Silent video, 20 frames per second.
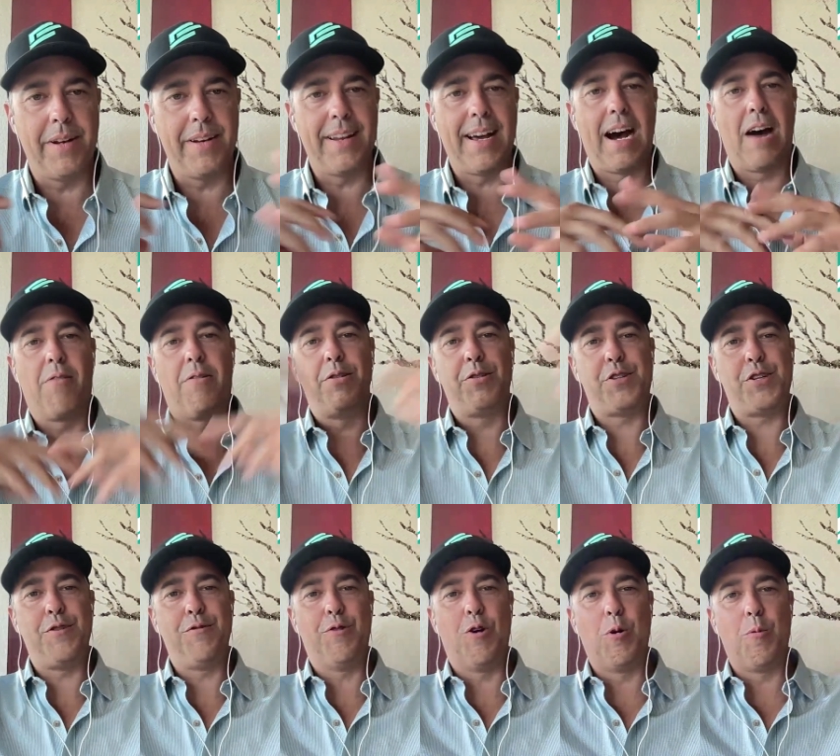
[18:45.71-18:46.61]
But now
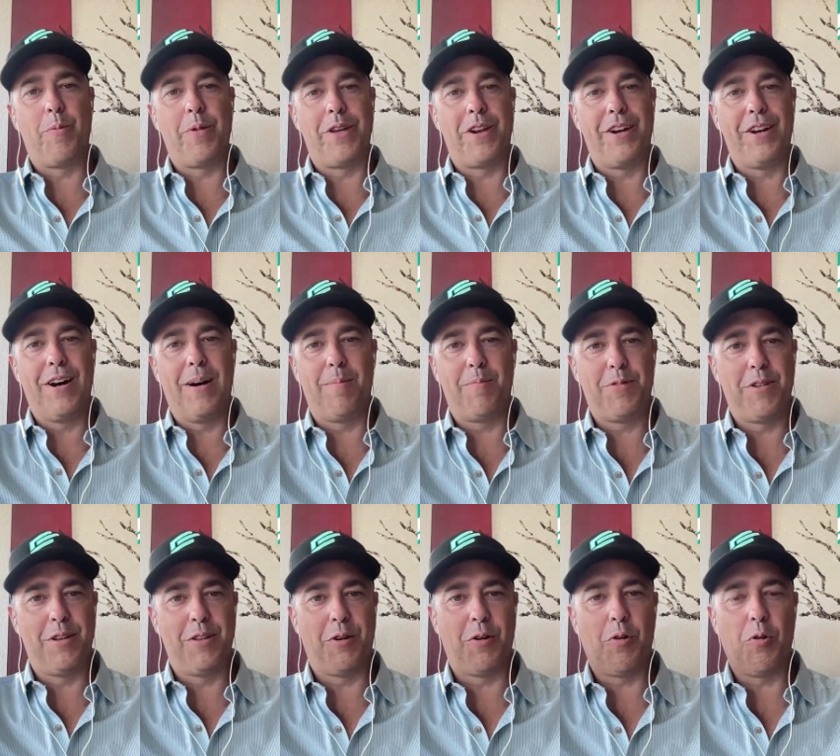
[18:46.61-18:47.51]
once you open it
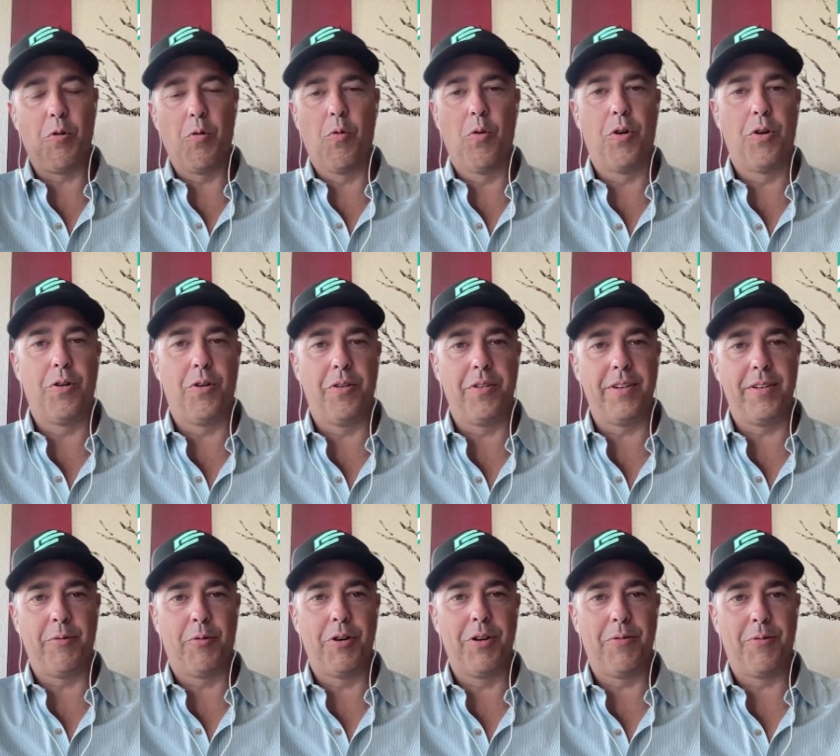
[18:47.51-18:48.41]
up to the whole world,
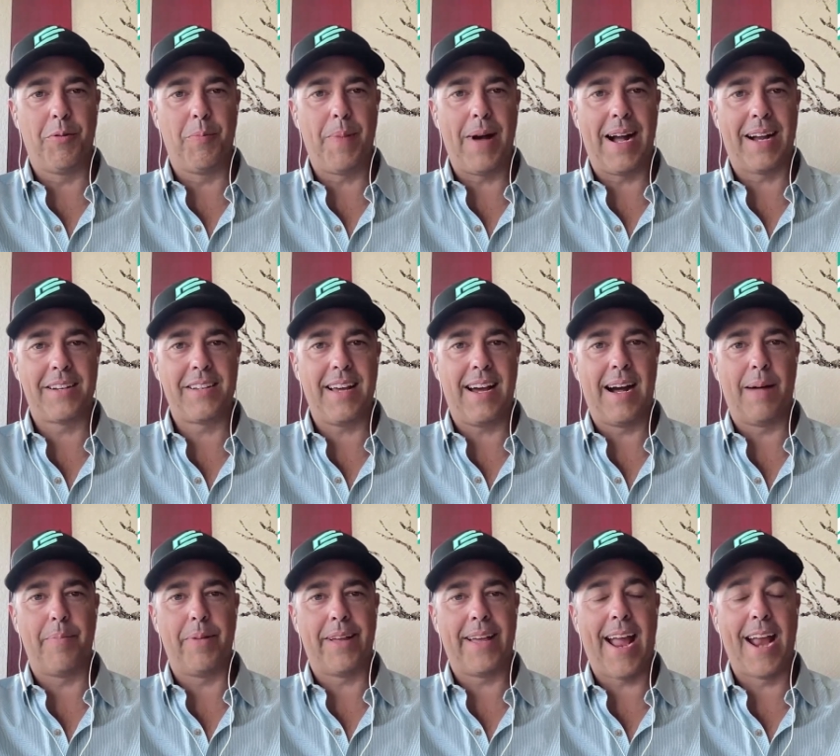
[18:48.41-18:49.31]
we're back to
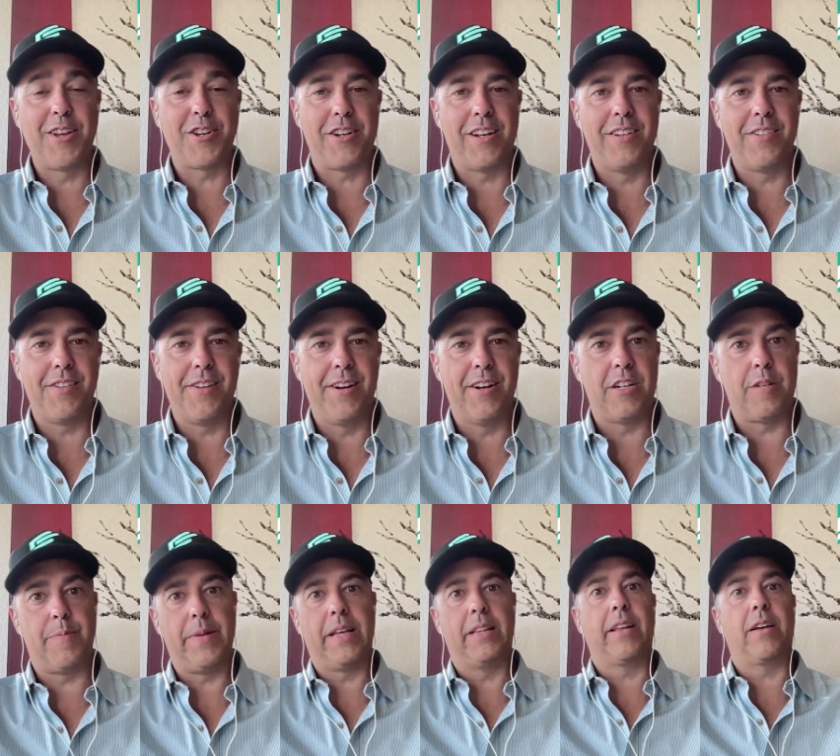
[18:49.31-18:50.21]
application
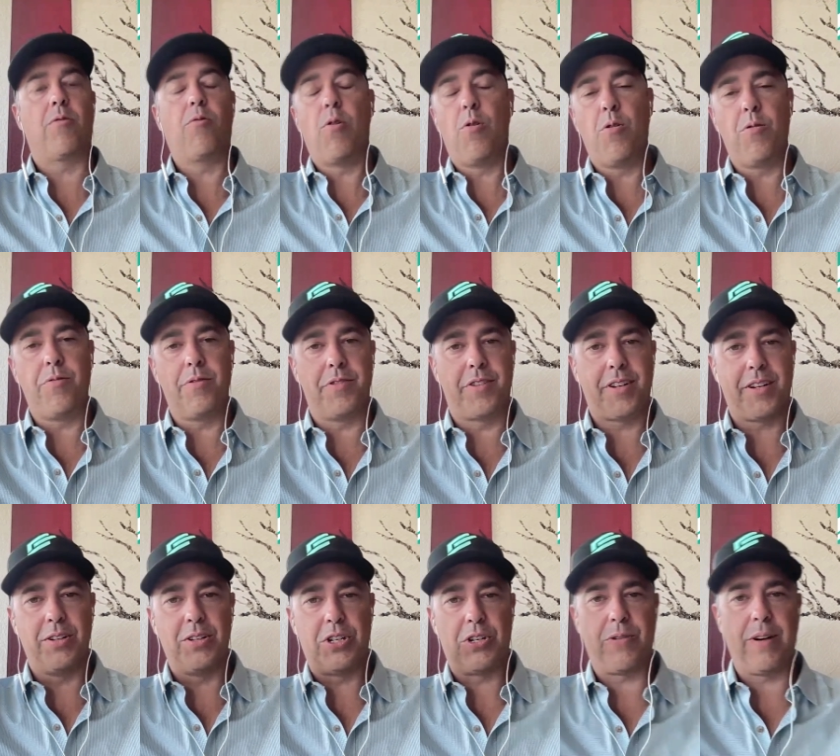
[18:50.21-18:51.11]
engineers being like, whoa, there's
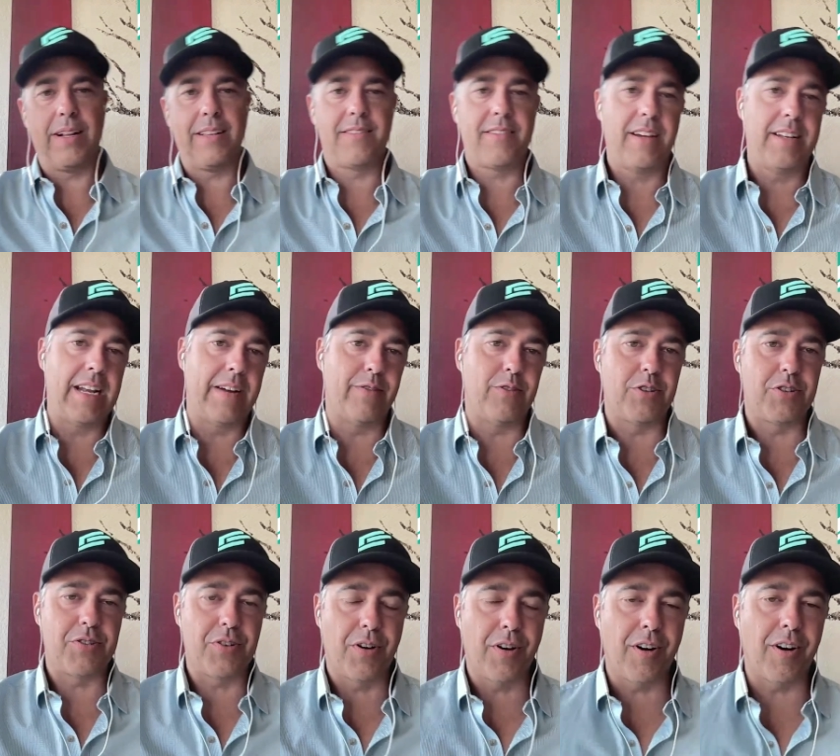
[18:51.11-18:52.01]
constraints I never
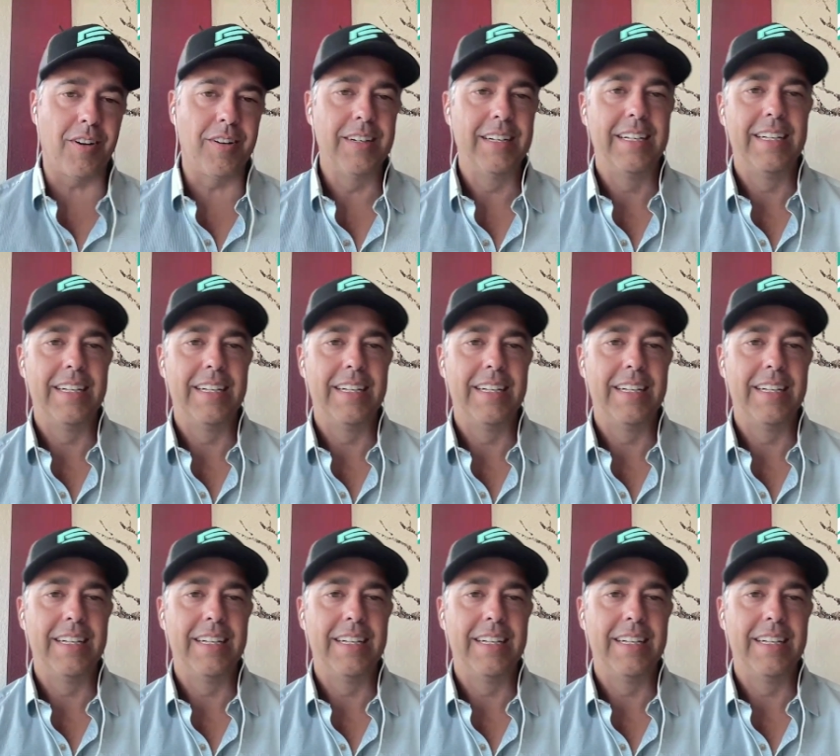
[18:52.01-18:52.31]
saw.